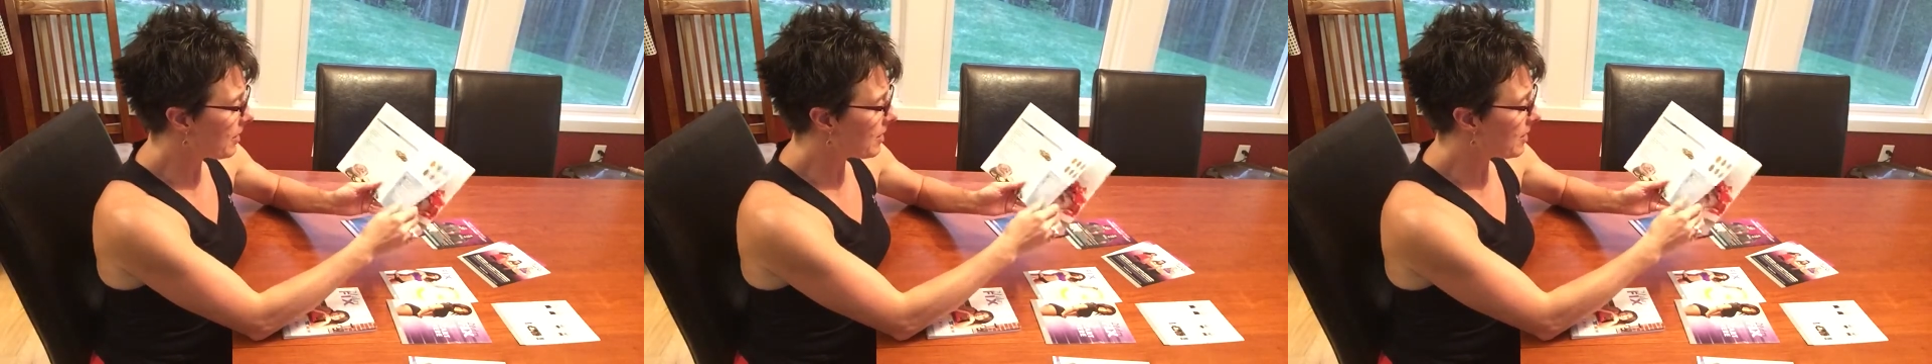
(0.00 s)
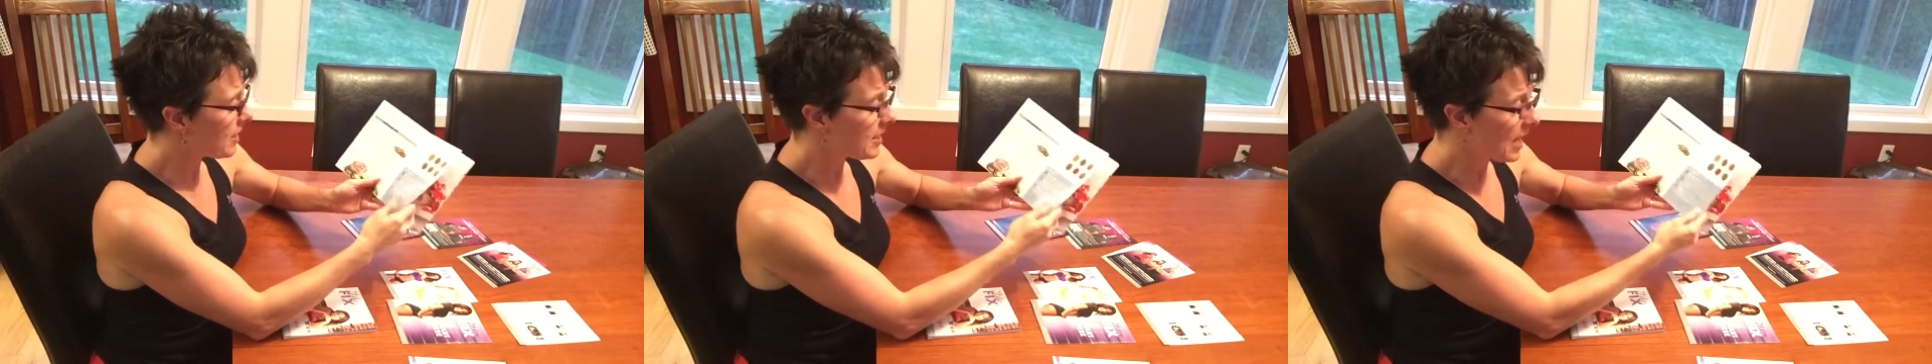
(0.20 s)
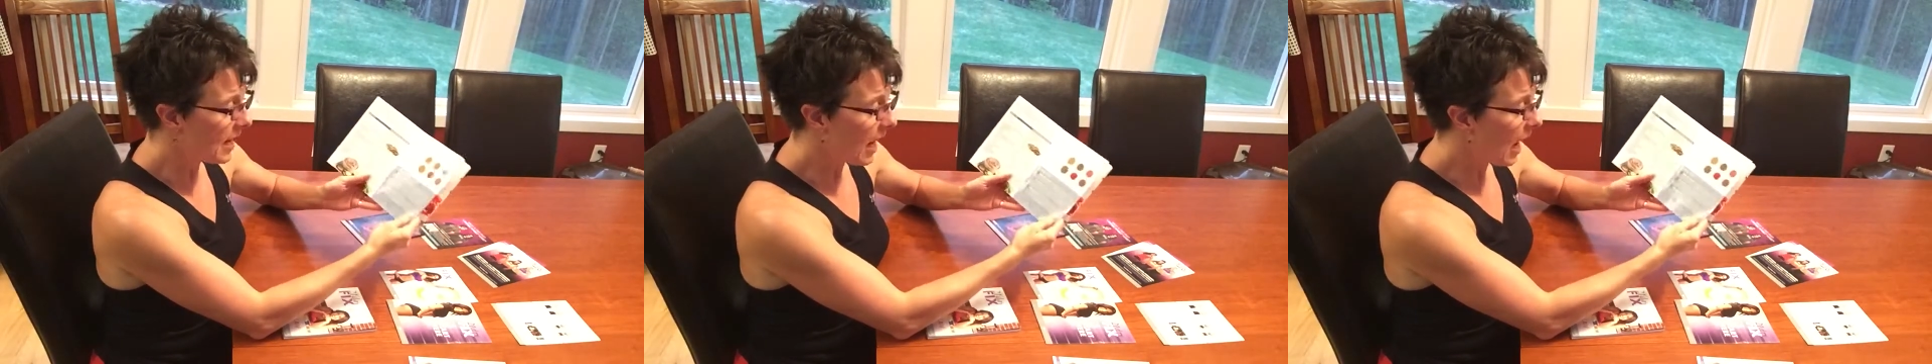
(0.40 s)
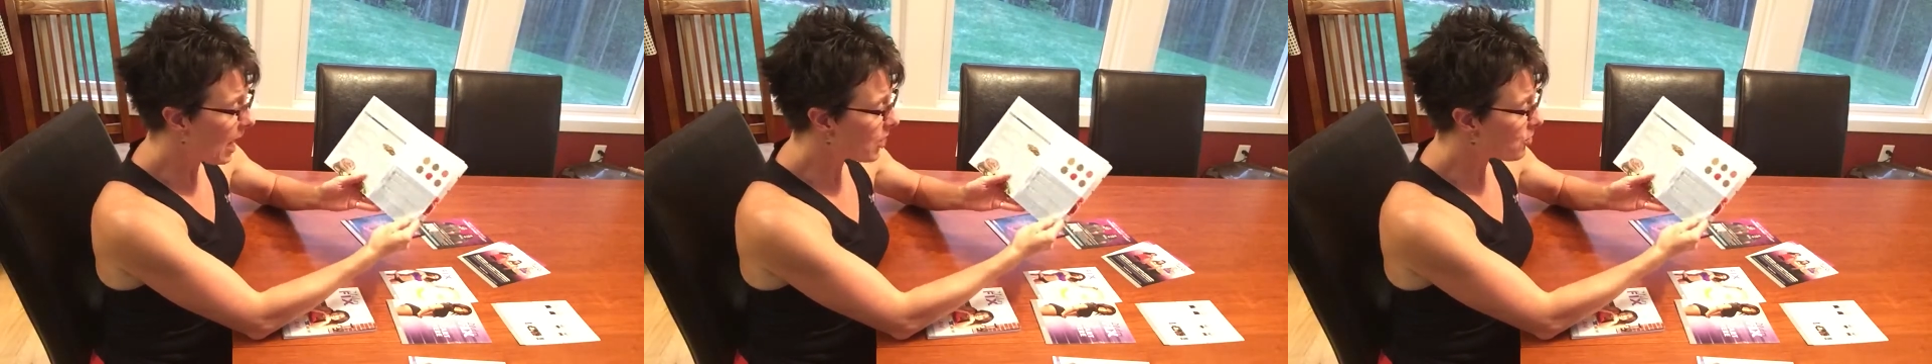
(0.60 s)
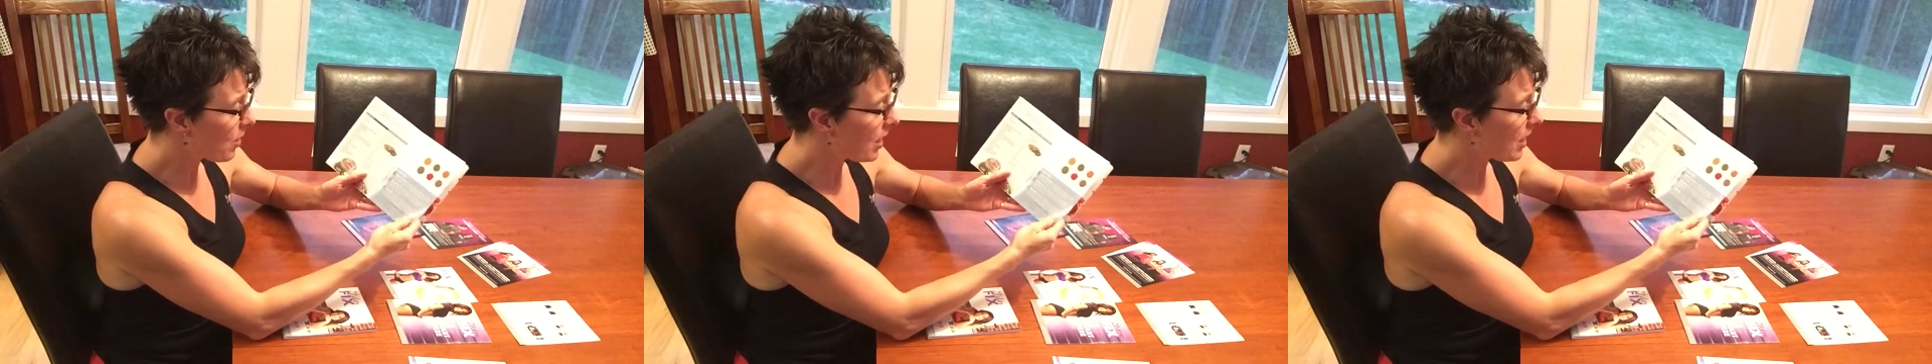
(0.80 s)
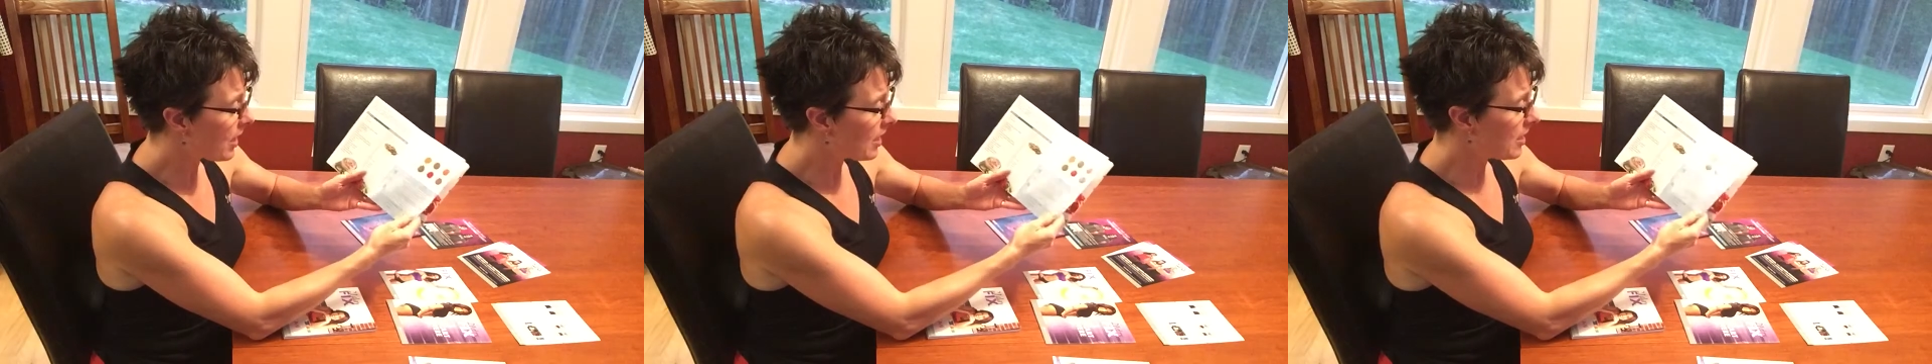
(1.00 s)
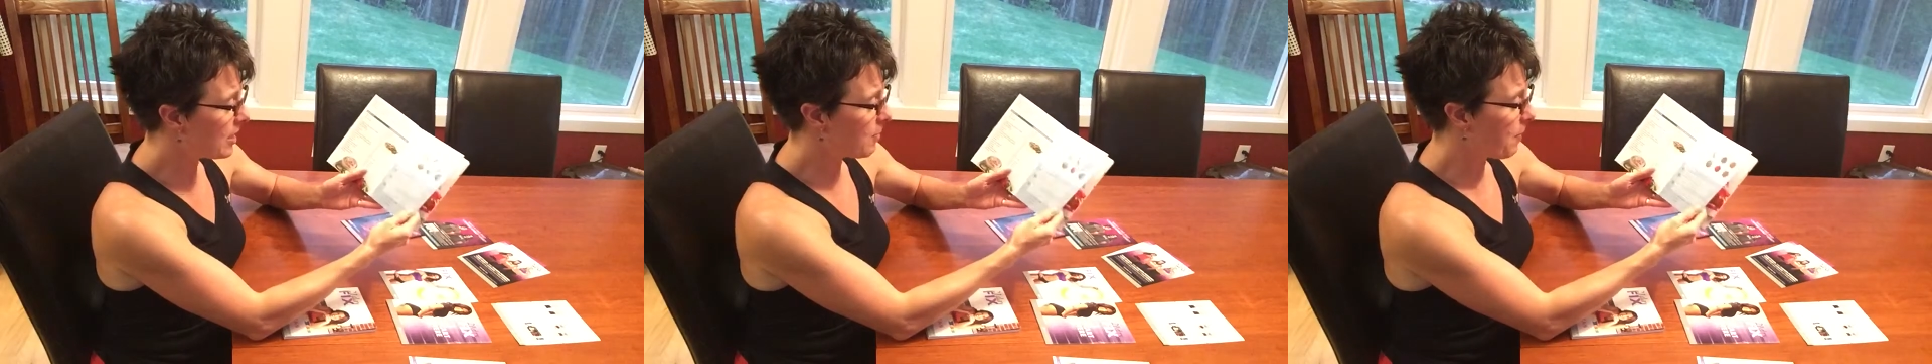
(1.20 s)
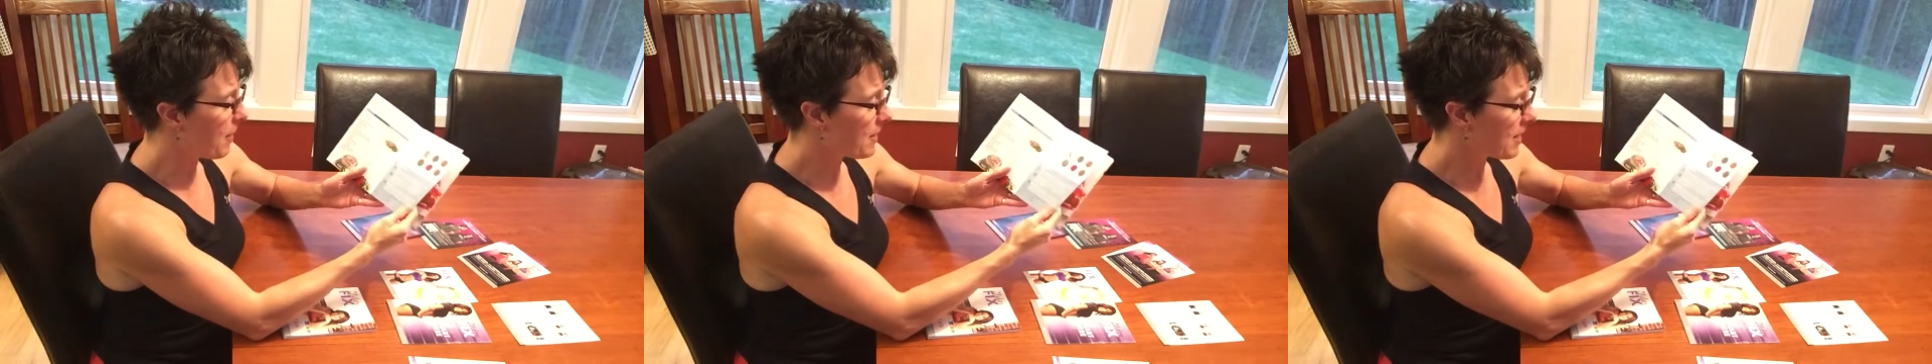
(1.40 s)
Stay hydrated,
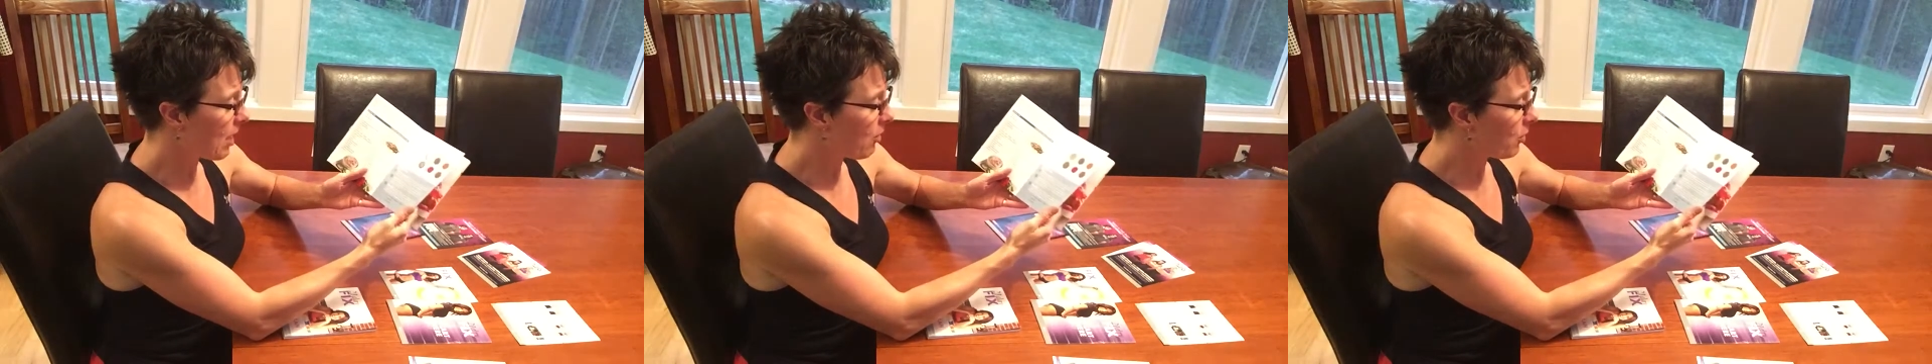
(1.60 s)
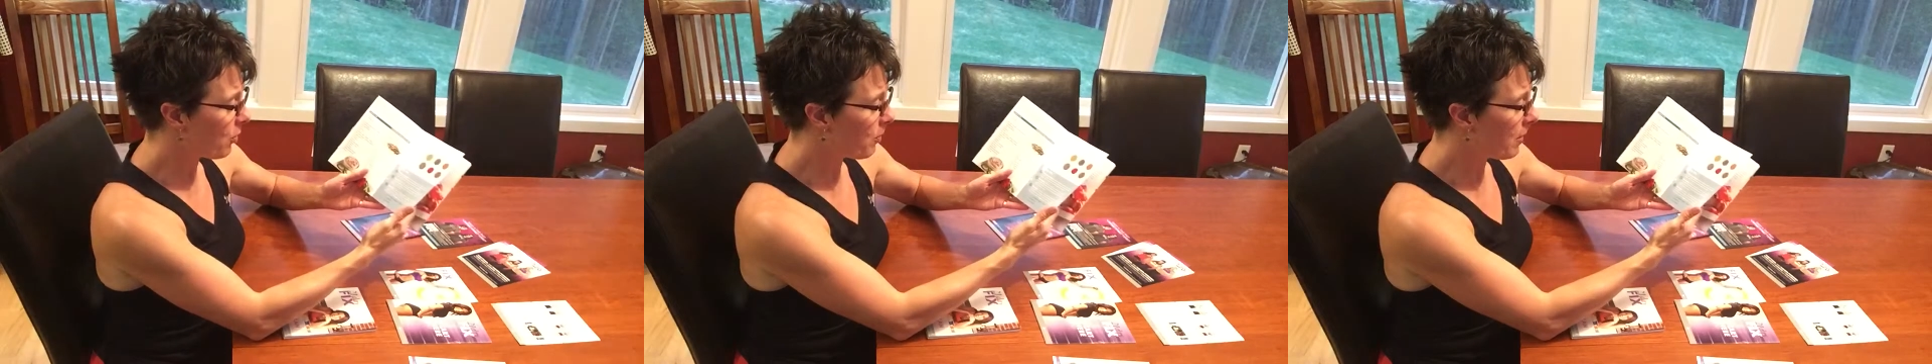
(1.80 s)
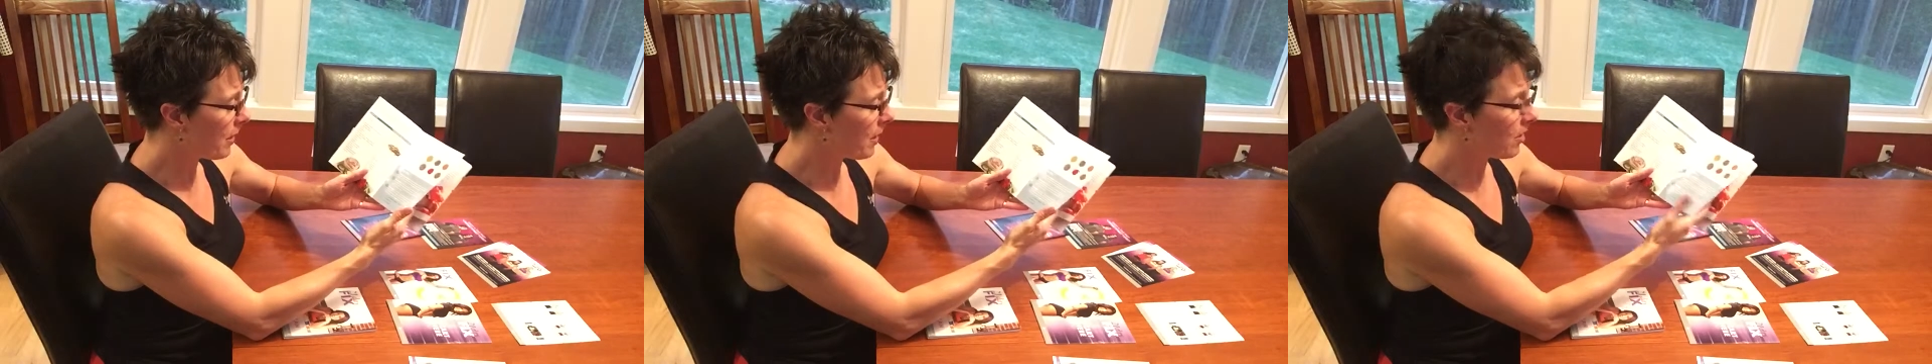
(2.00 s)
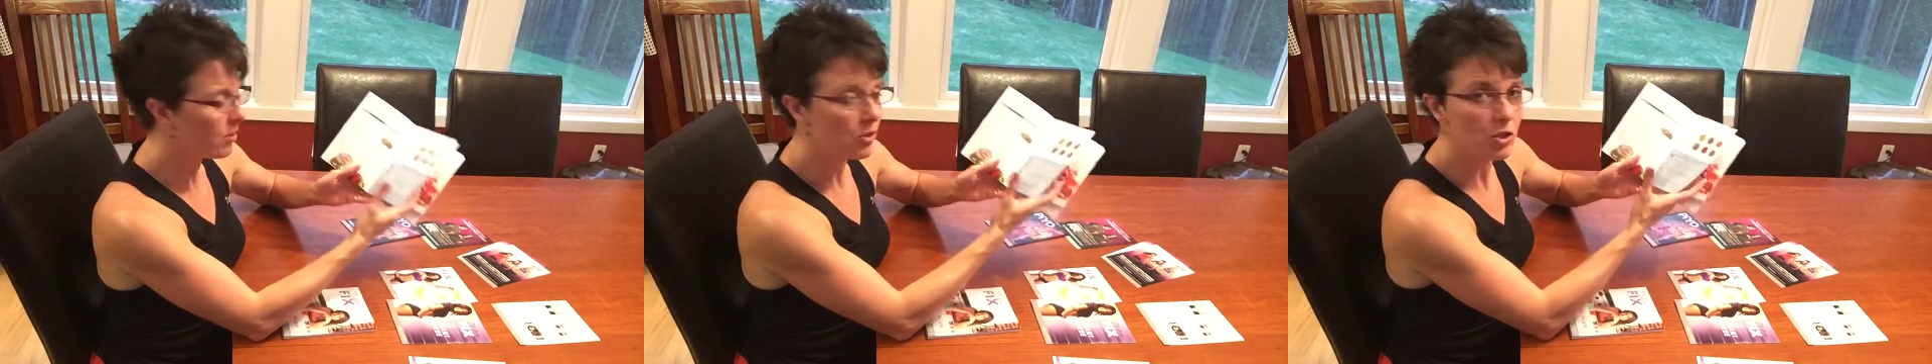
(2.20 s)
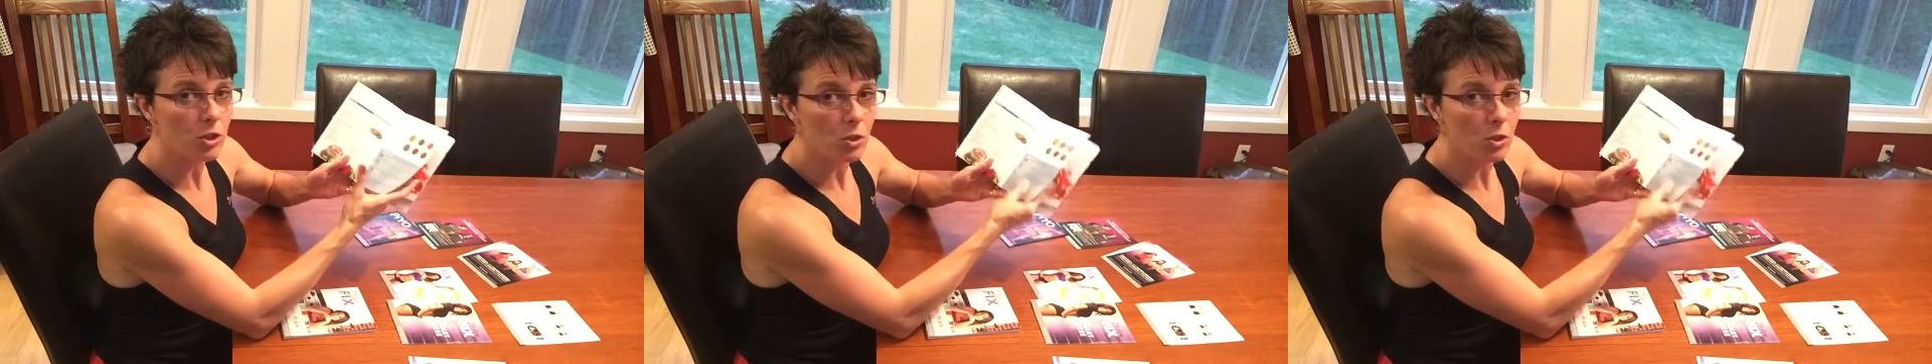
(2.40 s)
space out your meals,